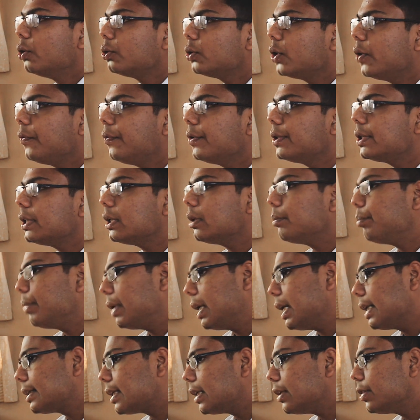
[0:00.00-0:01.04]
So if you see the
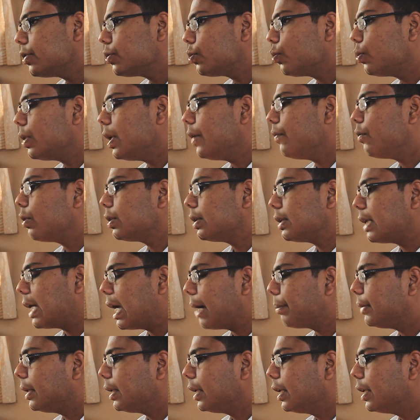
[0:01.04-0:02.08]
biggest challenge today, what is
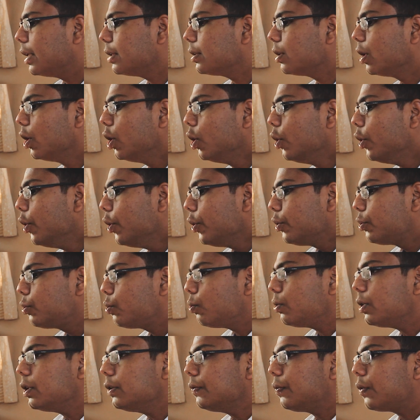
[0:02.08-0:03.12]
happening is
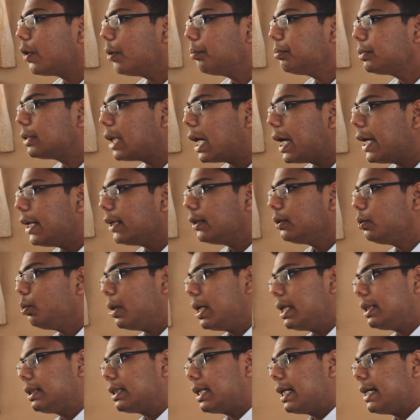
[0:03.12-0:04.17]
students from tier 2
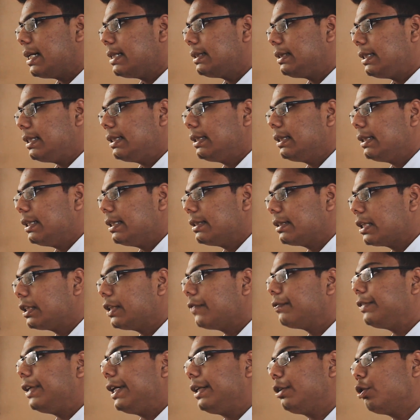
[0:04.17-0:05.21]
and tier 3 cities are
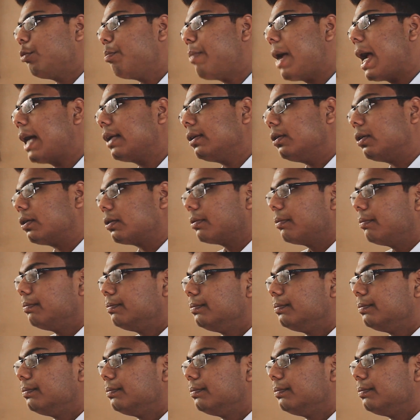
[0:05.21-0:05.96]
shifting to Bangalore